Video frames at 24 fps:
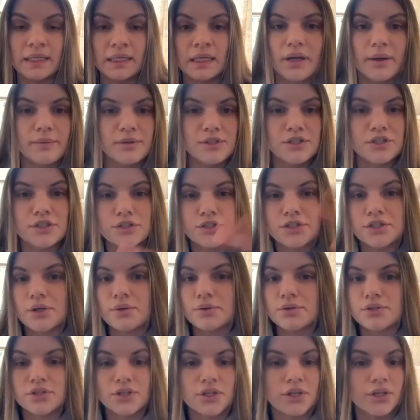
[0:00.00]
It was just so
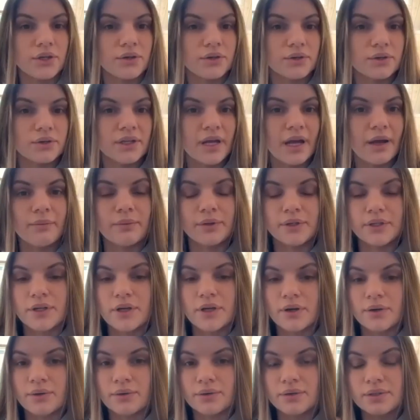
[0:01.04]
skewed. I would
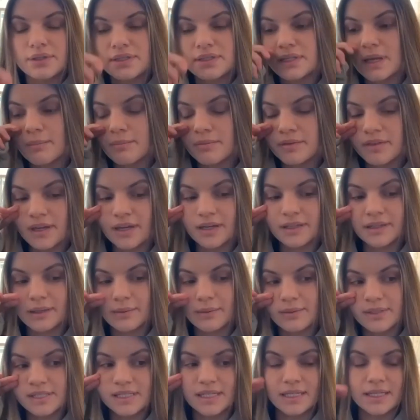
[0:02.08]
know something that
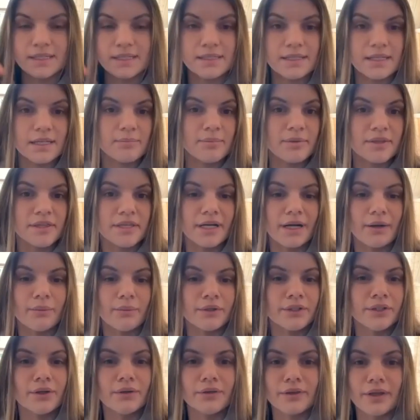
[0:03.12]
was easy, but then I
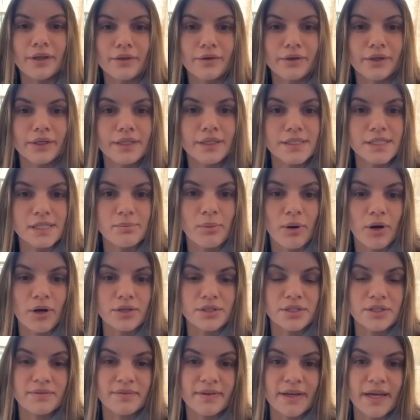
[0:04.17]
wouldn't know the other easy
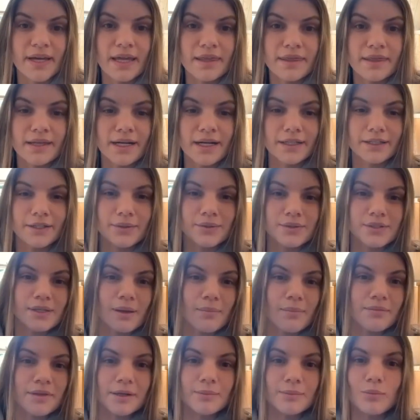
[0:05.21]
parts of it. And then I'd know
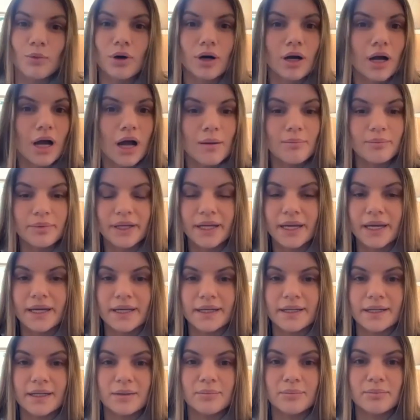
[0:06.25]
something more
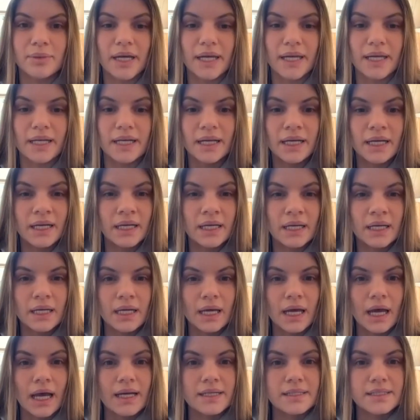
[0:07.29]
complicated, but
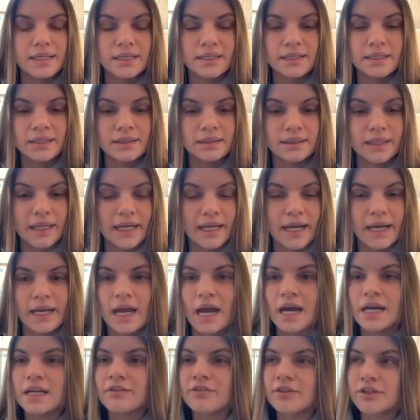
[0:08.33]
I didn't like I
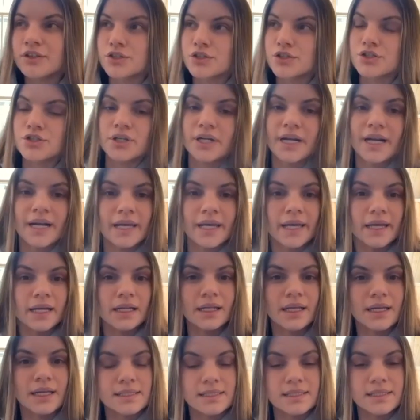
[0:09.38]
kind of understood how to
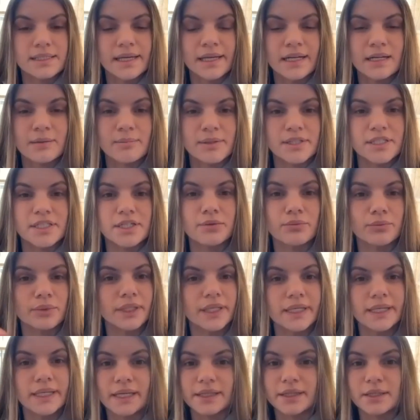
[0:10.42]
analyze the data, but didn't
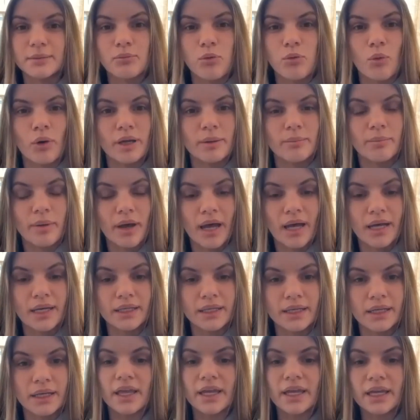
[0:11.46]
really get the point behind
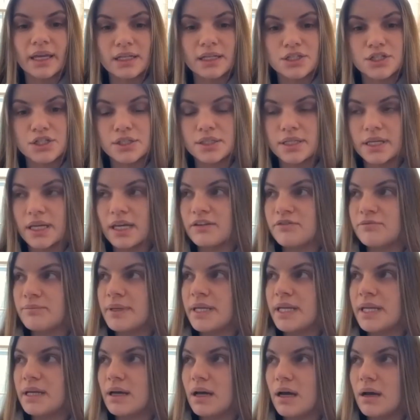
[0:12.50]
it. Like it just gave
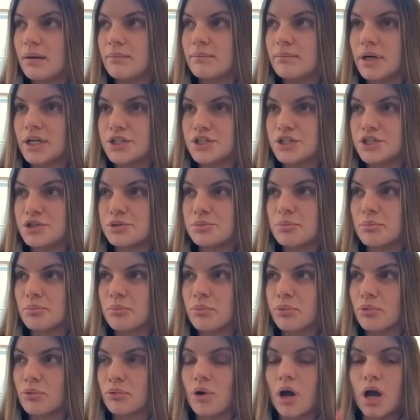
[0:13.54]
me a much
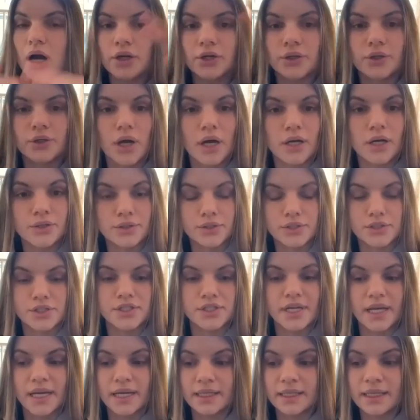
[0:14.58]
broader
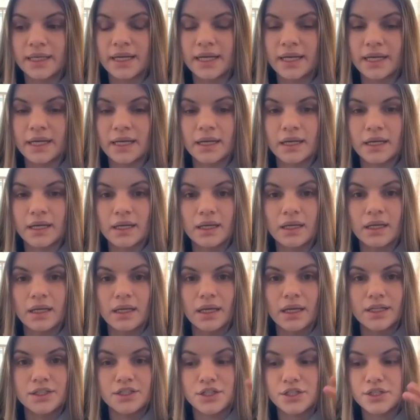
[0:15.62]
understanding
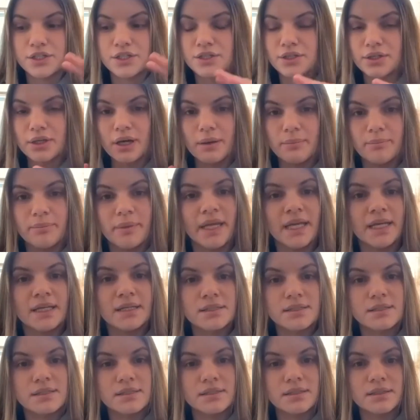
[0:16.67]
and just a
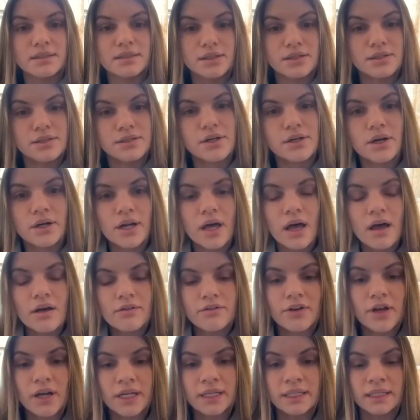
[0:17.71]
base to start off
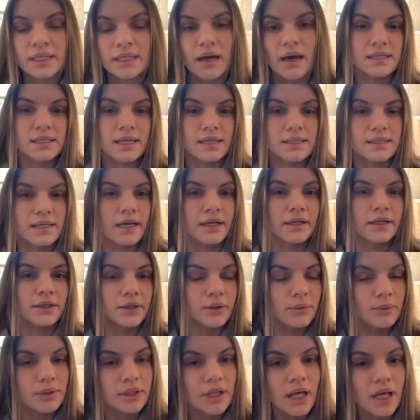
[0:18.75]
on because um, I
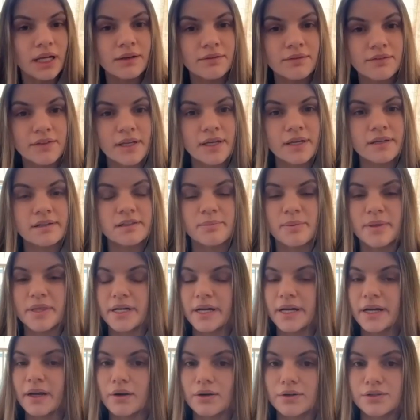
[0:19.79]
knew a lot of things, but then
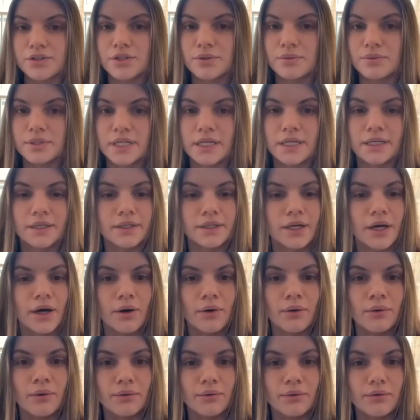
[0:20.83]
I also didn't
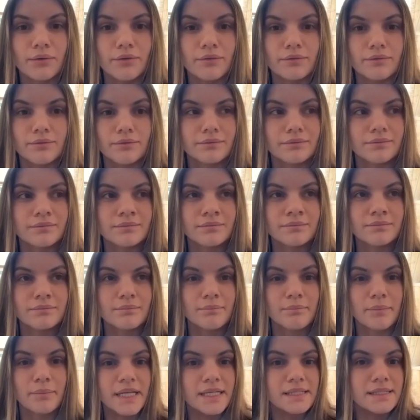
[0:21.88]
know
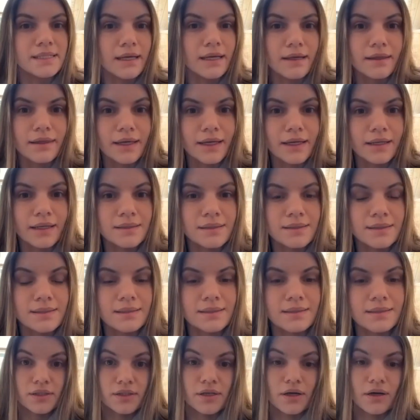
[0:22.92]
basic things.
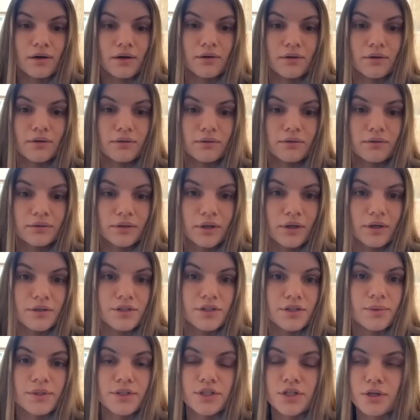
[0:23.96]
So
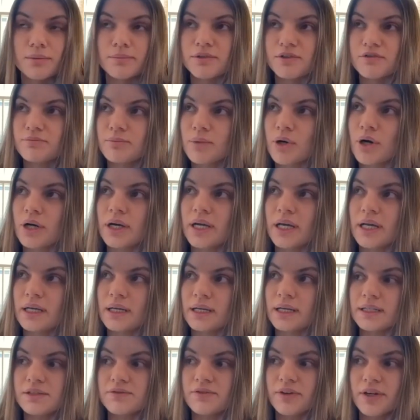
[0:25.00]
also in terms of marketing,
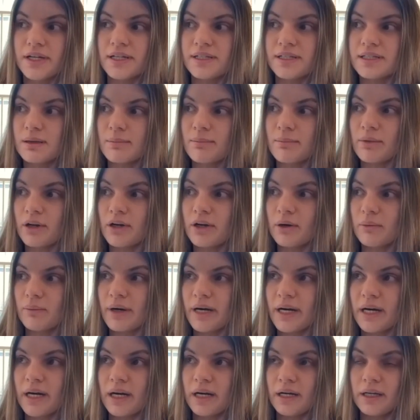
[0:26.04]
it's very similar
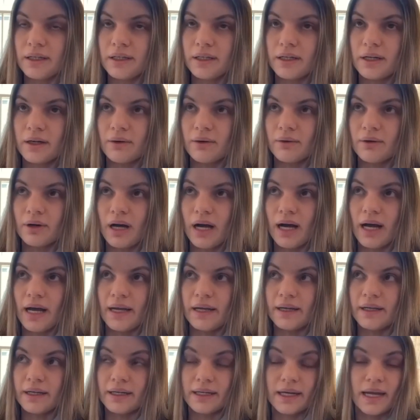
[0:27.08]
where, you know,
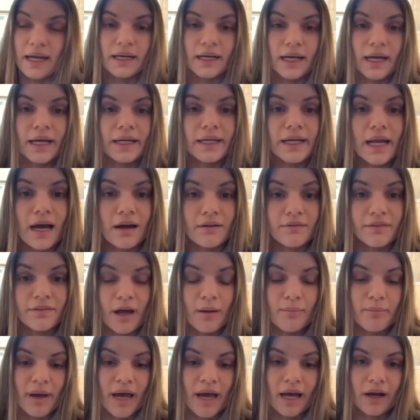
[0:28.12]
I again I didn't have
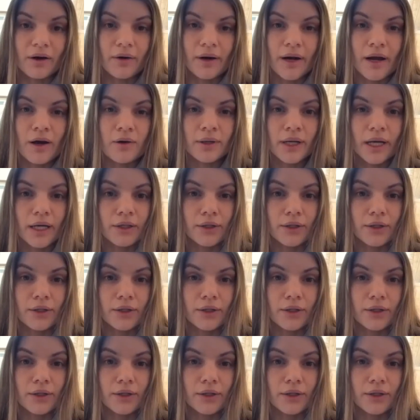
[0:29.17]
that background. I